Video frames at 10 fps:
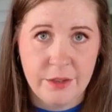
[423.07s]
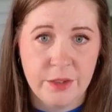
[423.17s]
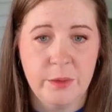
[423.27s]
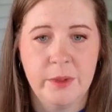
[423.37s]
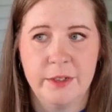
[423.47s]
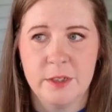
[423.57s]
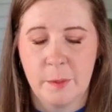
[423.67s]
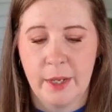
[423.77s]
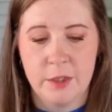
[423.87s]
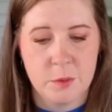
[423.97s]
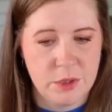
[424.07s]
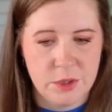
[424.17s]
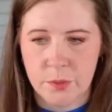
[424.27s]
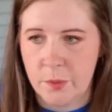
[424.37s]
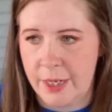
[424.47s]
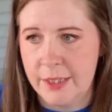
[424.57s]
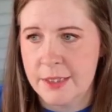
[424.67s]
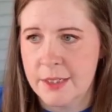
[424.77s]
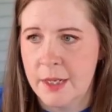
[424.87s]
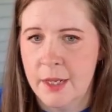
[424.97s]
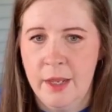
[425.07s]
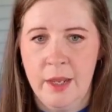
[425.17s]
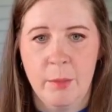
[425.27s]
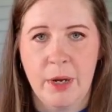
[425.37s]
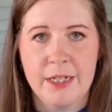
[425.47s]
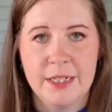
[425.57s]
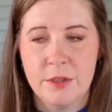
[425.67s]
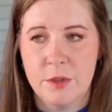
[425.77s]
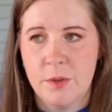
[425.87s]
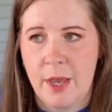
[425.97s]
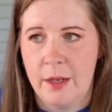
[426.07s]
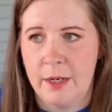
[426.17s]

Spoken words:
do in Unsplash, which is great, but I didn't do that. I